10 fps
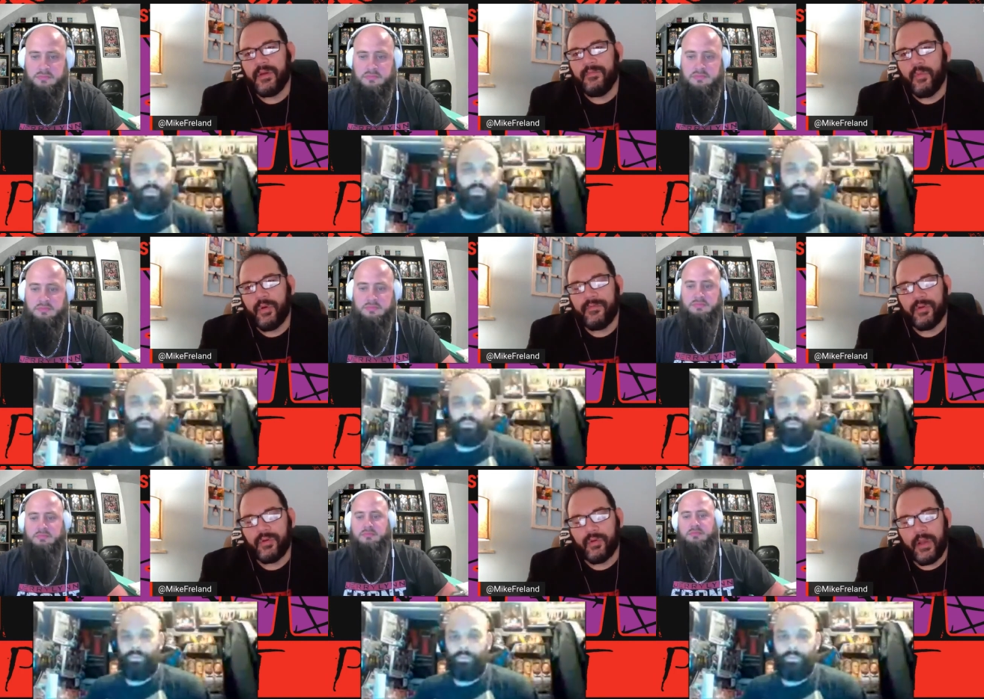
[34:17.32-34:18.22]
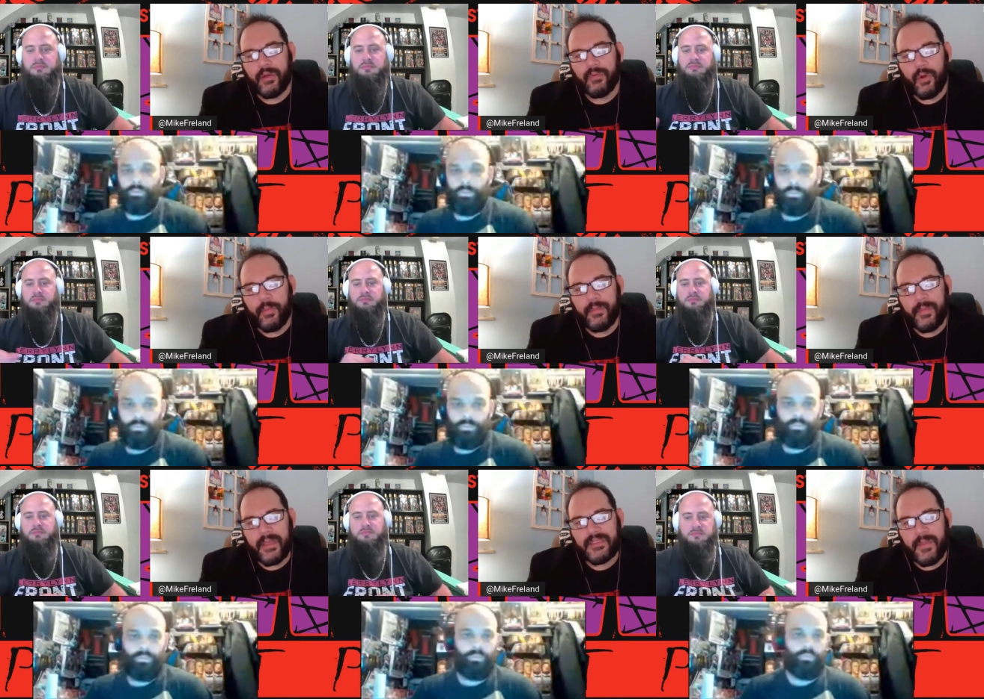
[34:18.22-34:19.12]
Speaker 1: you have more of your Greco-Roman
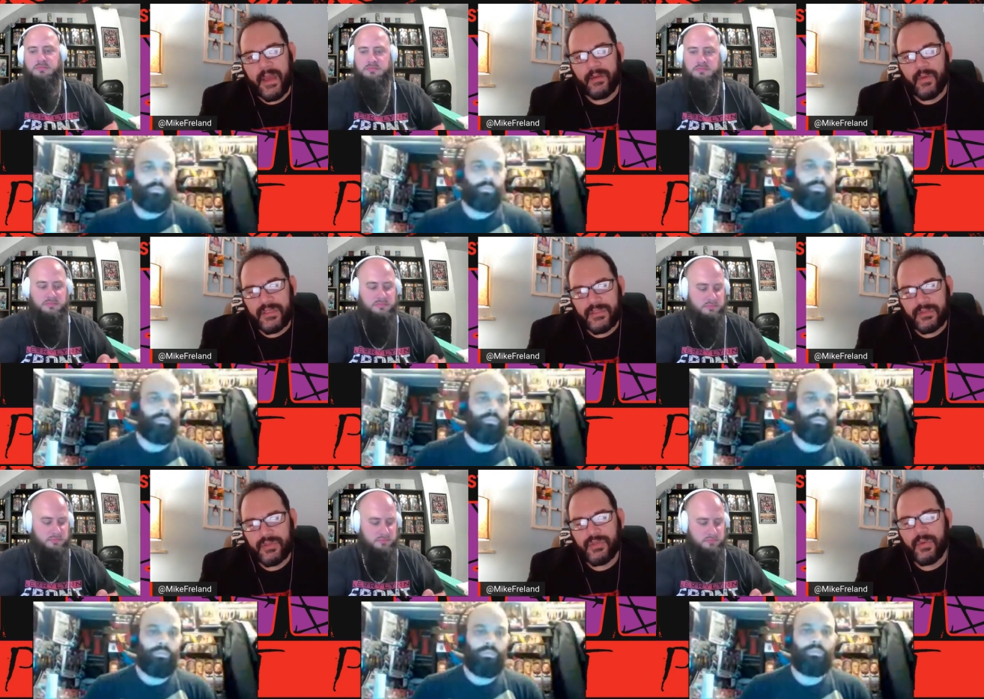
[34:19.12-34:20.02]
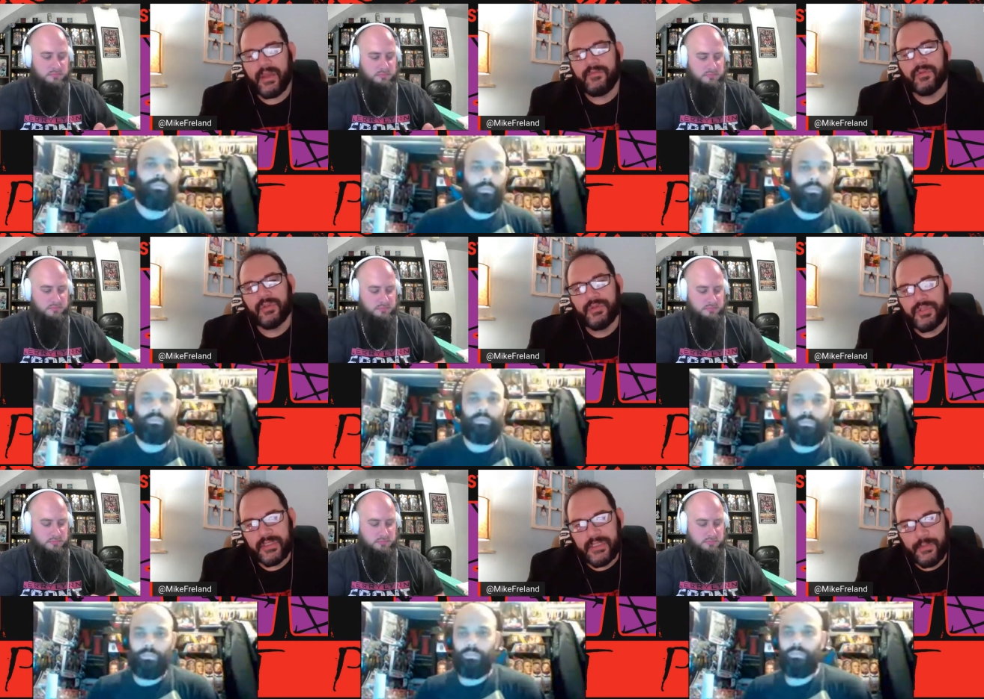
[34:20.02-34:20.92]
based mat wrestlers. You have your
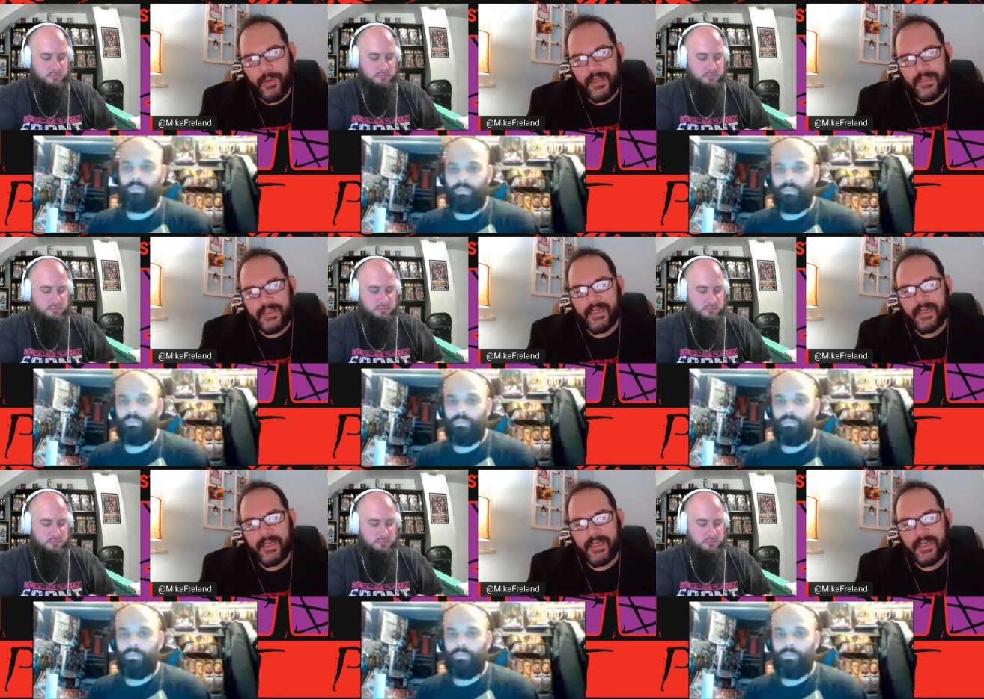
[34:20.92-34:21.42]
lucha libre.